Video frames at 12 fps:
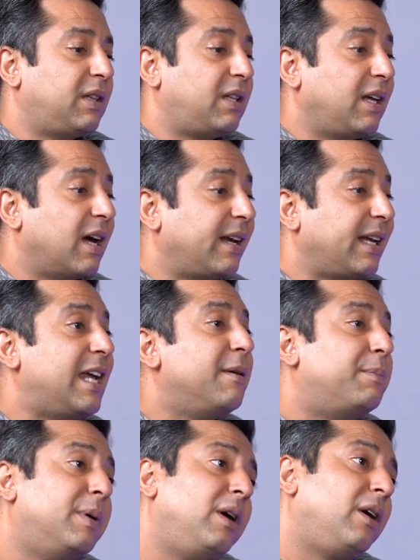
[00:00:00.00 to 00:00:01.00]
they are
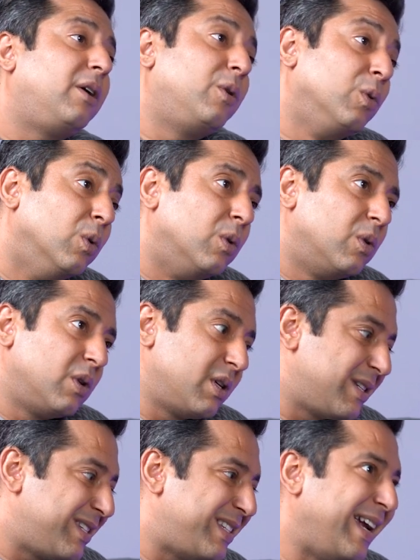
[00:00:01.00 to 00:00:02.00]
able to
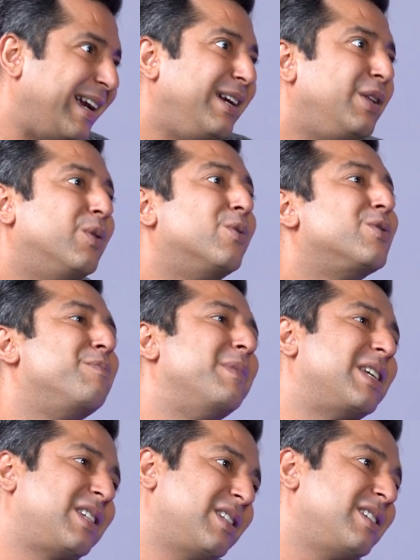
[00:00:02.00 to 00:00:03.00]
send those
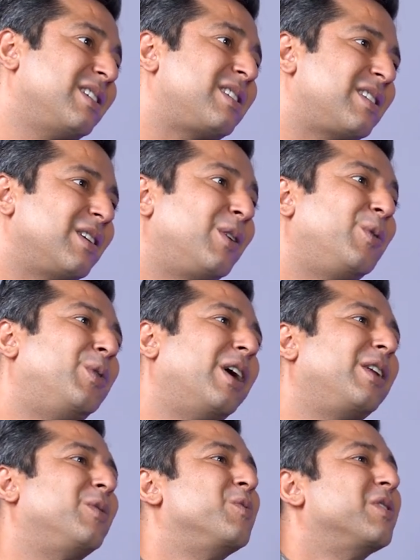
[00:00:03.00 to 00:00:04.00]
messages to
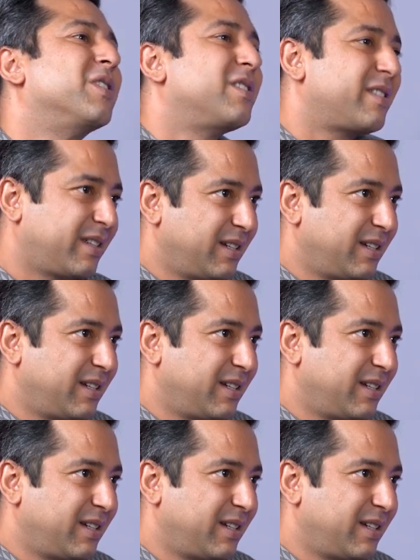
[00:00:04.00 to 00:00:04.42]
their users.